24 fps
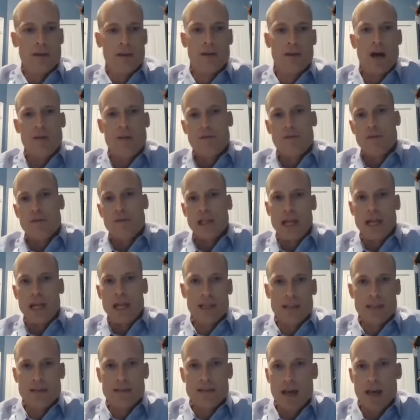for the lending
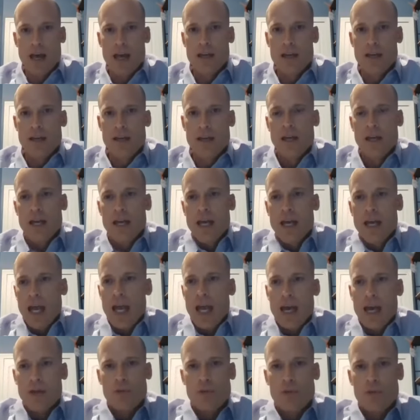side.
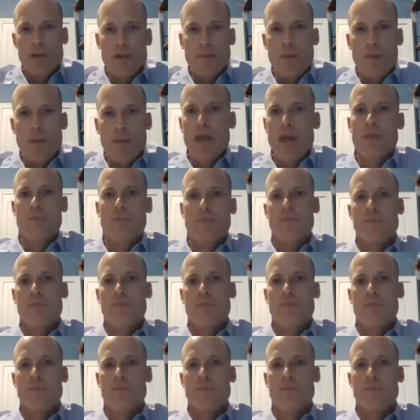And really the main